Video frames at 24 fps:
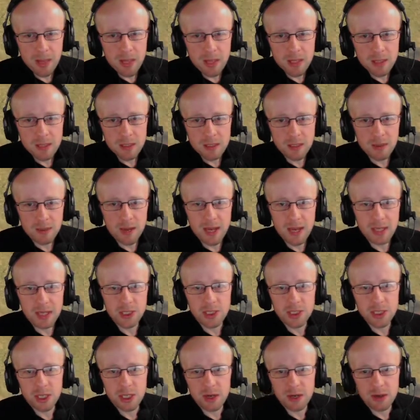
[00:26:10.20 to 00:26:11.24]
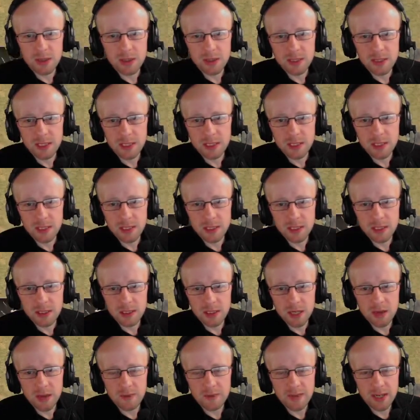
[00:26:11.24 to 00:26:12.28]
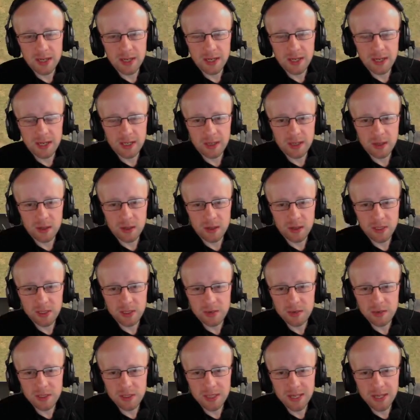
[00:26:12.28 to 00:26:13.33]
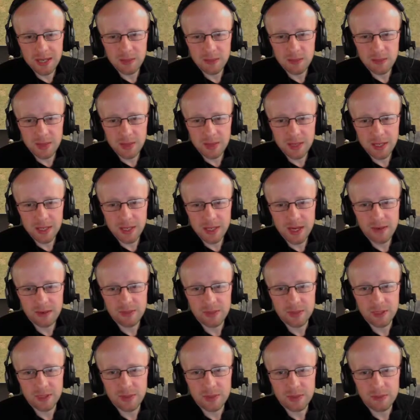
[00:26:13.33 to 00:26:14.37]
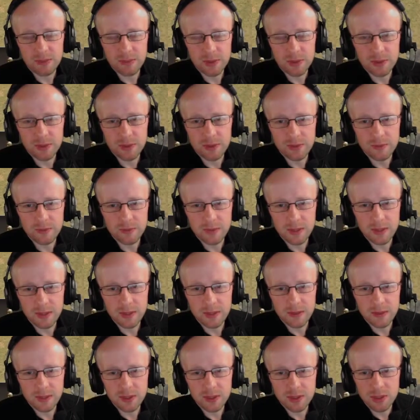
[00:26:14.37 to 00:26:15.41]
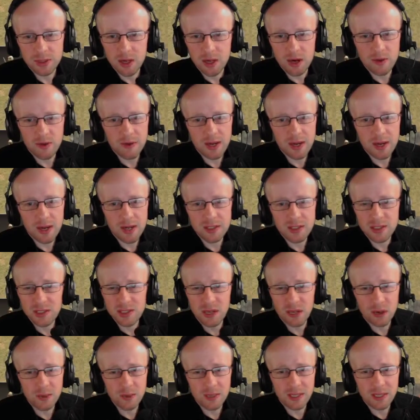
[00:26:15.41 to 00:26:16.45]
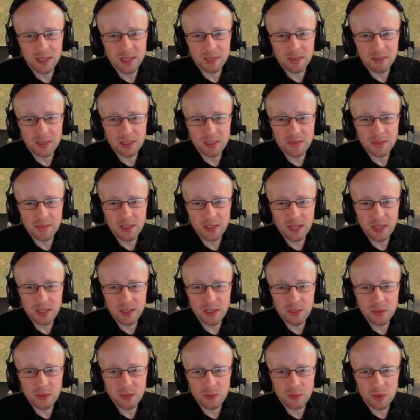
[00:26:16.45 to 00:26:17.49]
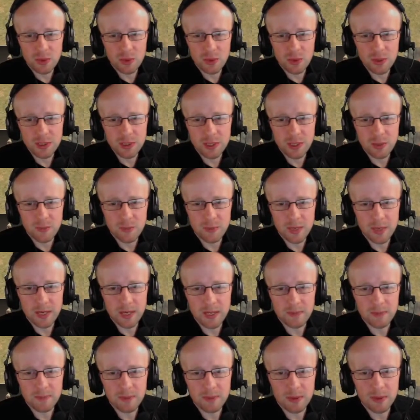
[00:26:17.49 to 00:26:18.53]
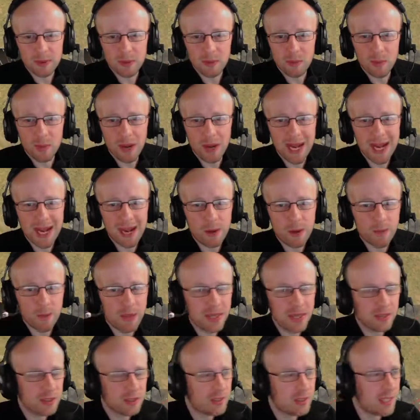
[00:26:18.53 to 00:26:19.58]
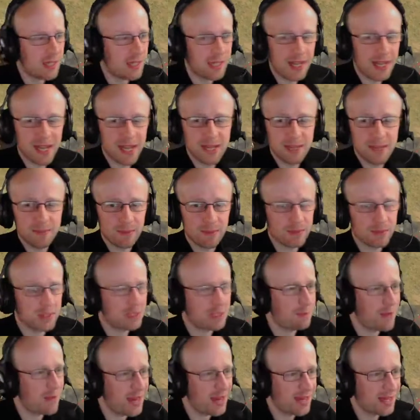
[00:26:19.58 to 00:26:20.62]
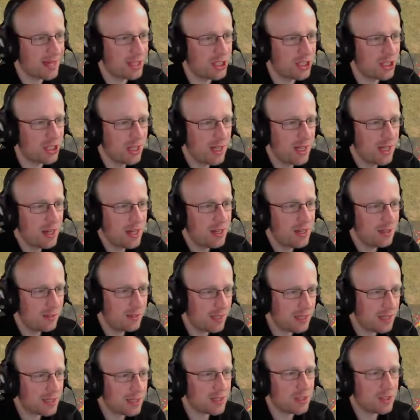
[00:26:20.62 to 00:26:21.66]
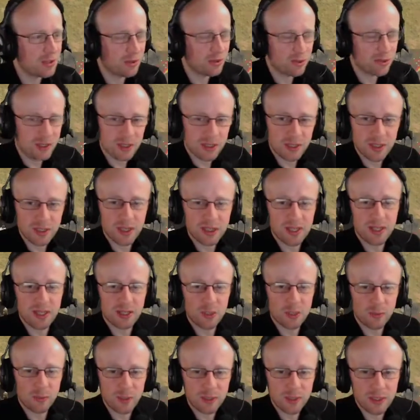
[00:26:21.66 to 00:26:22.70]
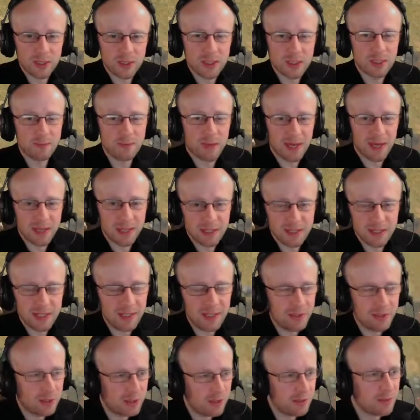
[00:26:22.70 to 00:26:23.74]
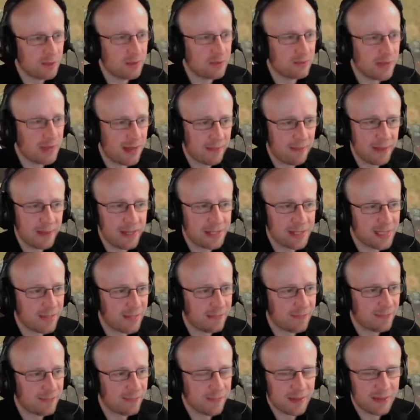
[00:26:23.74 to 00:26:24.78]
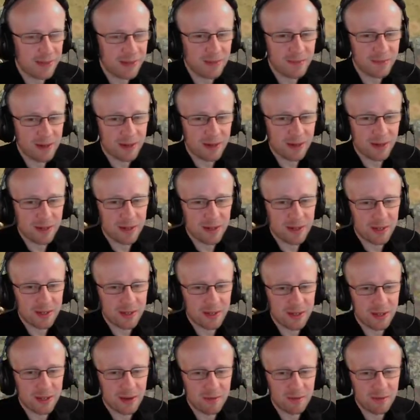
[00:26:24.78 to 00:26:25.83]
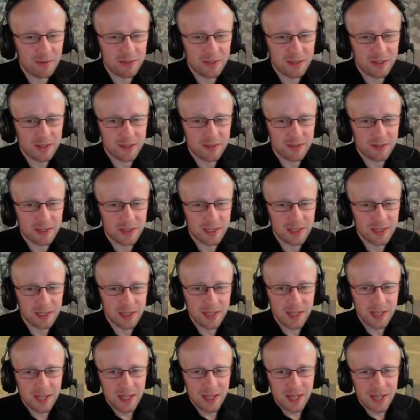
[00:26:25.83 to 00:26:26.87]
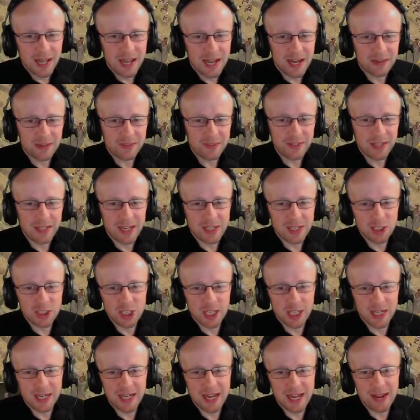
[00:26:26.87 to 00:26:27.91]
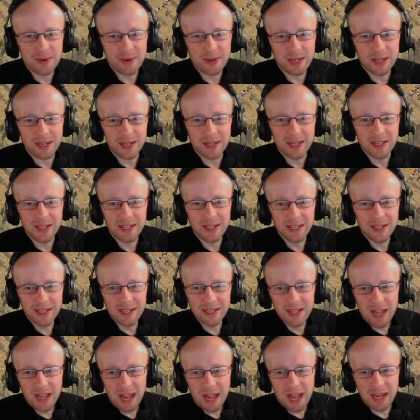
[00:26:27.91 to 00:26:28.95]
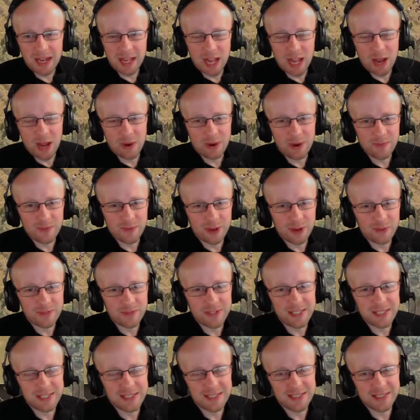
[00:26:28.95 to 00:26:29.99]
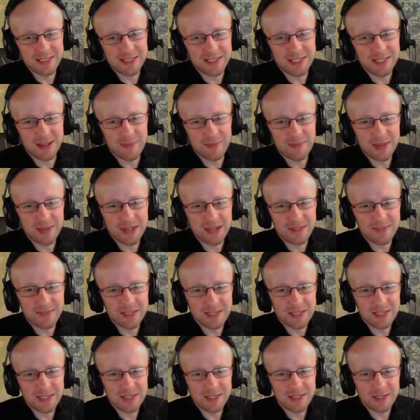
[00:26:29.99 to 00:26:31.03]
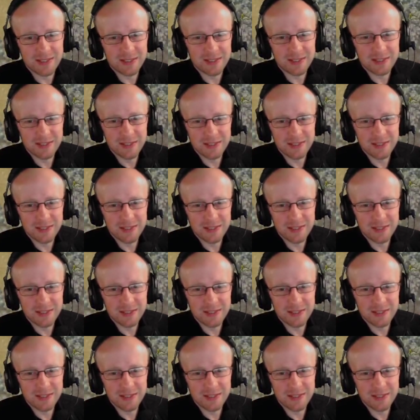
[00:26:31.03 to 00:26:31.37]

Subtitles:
So I charged there. No, and that guy can't. I don't understand why that cavalry couldn't move. And there we go, Terrarii just holding like a boss. I think they do auto break, but wow, they just take hacking. But the Spanish, you get disordered a couple of units of Spanish, they could do some damage. I'm at a convert really, and I think I chicken out here. I go, I'm not facing this combat in this turn.